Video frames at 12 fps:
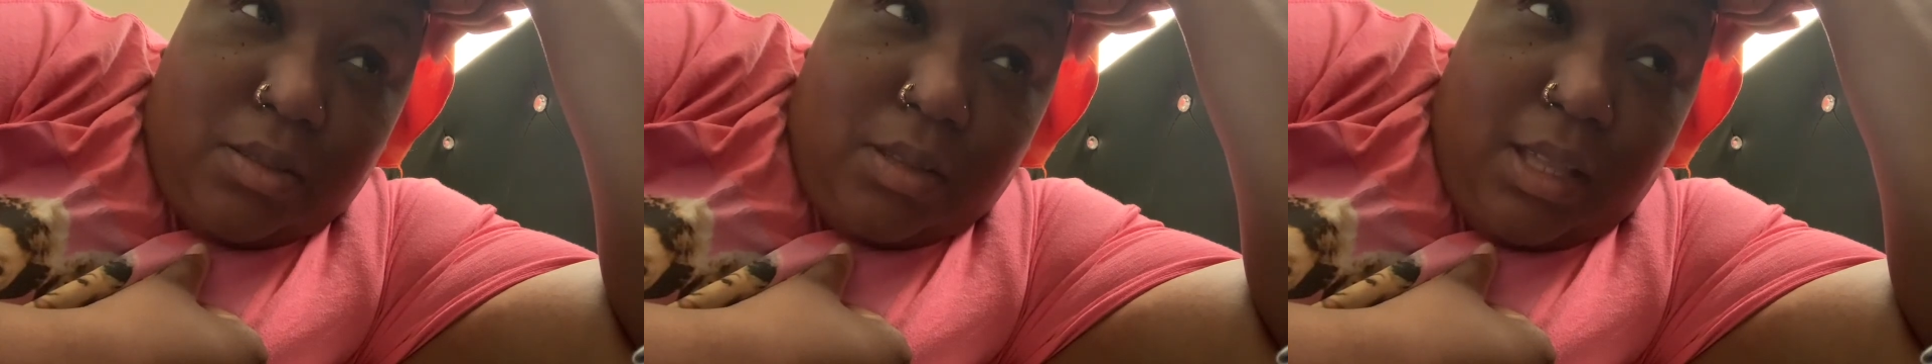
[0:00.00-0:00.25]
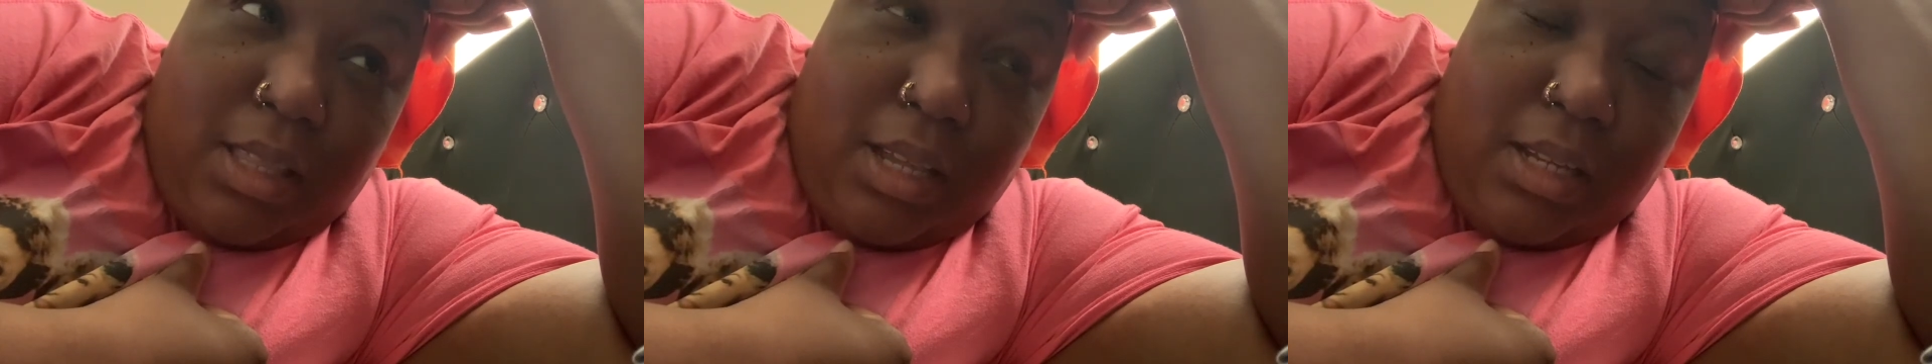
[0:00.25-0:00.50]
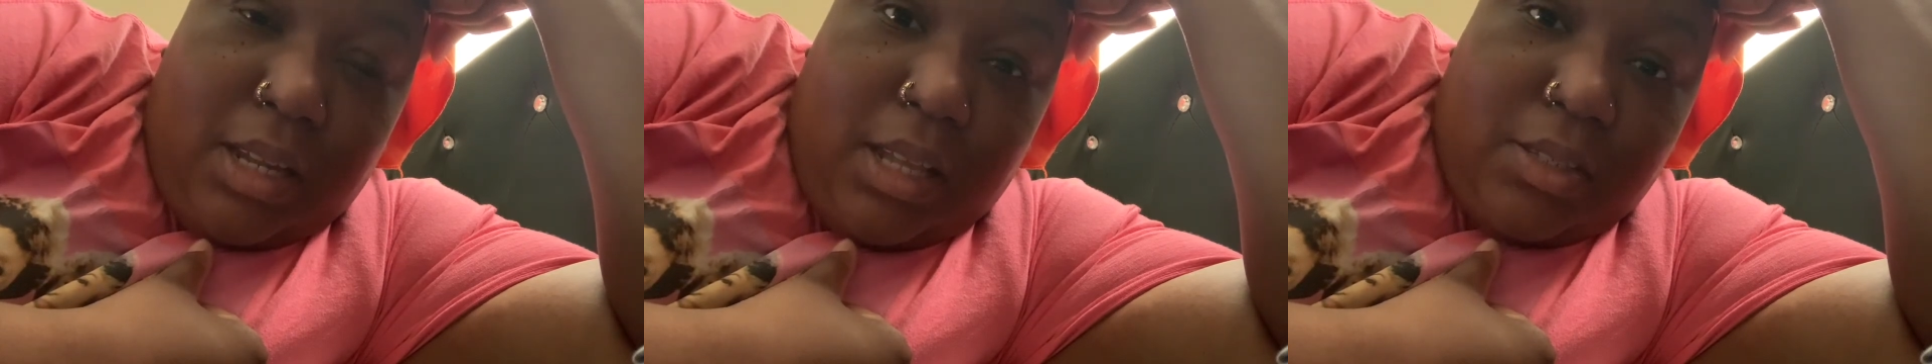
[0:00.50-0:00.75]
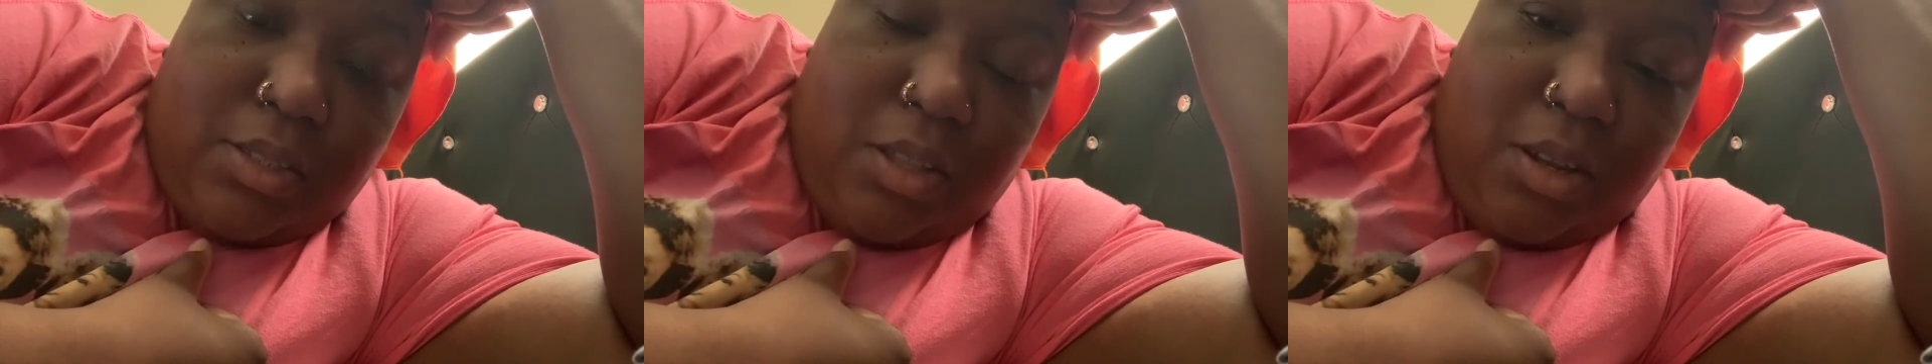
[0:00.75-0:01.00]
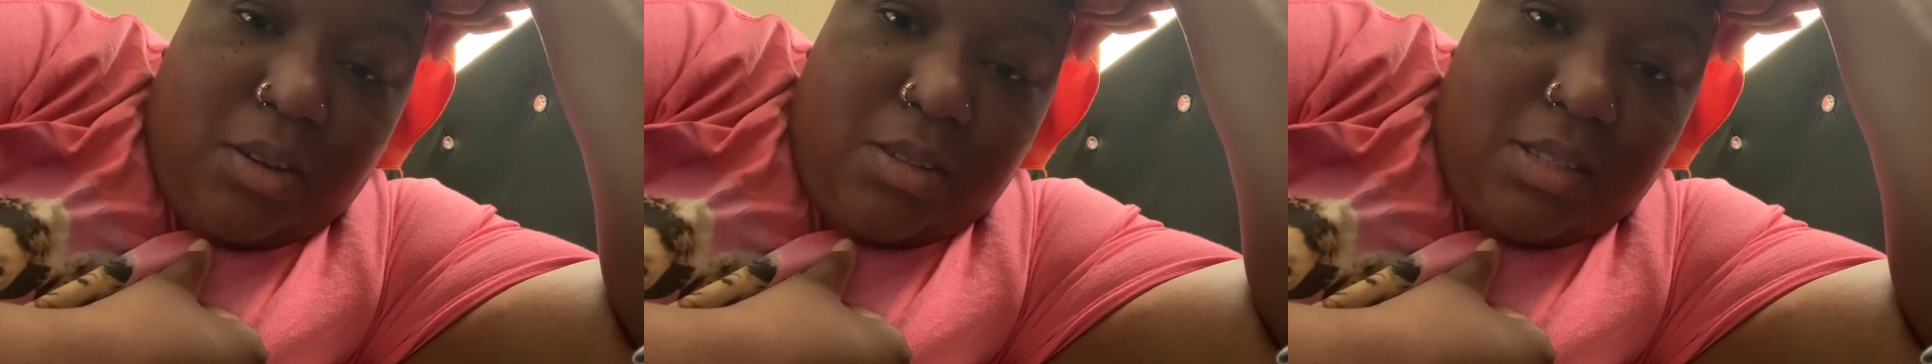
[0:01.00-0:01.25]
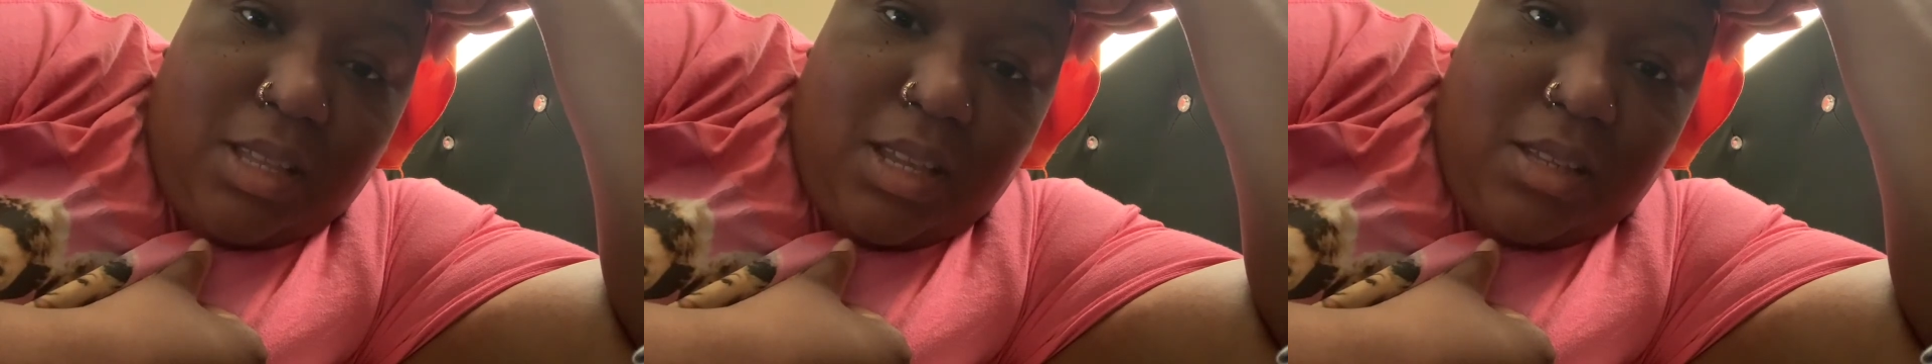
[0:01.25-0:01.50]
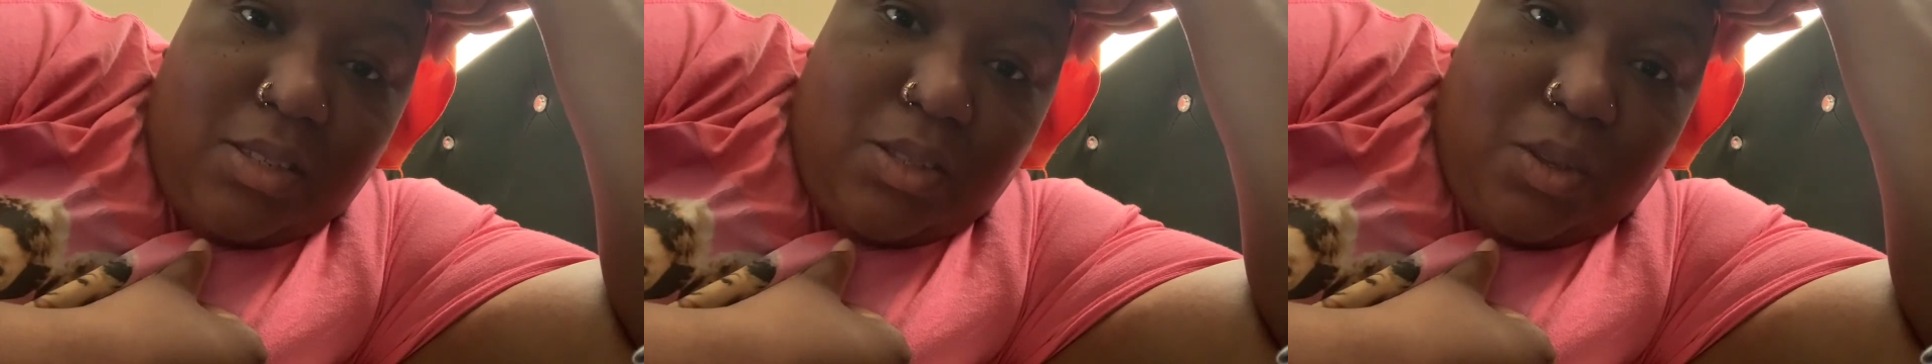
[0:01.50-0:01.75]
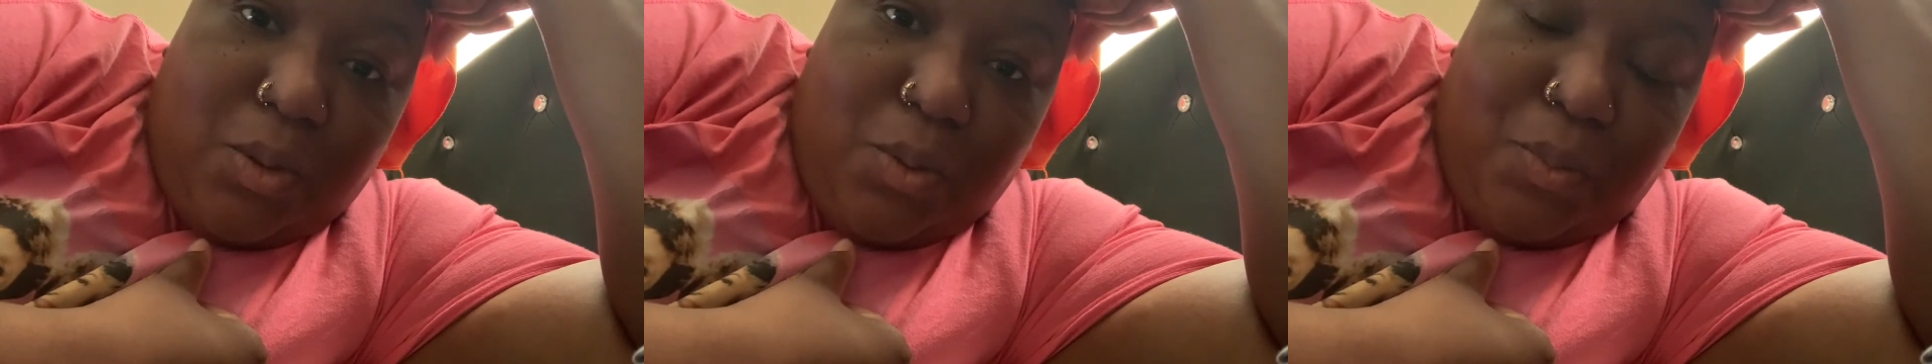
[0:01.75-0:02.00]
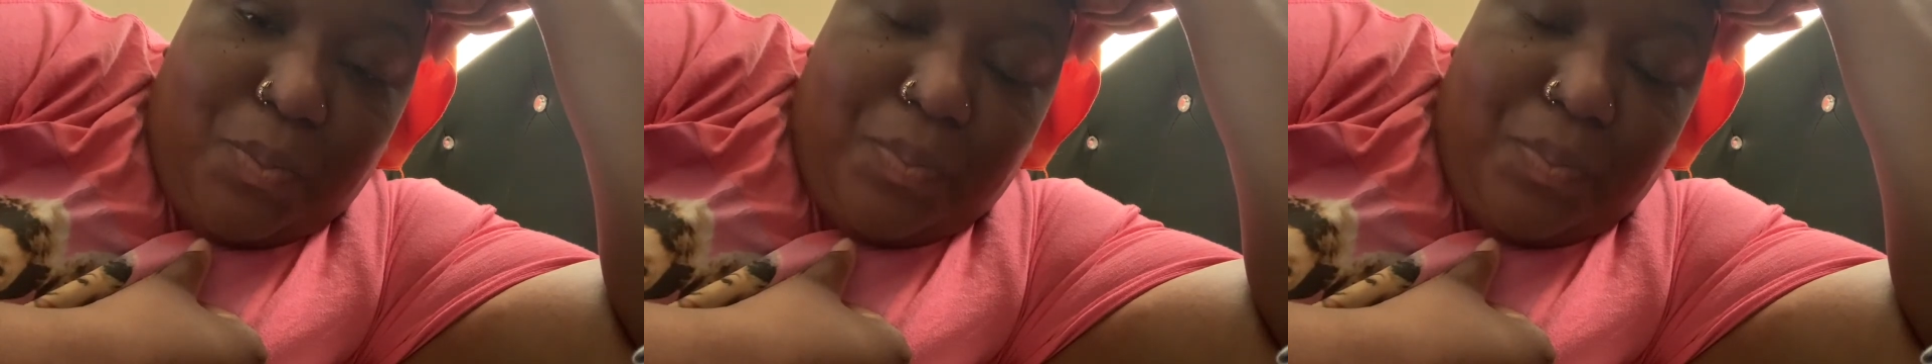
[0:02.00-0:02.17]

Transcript: Thursday. So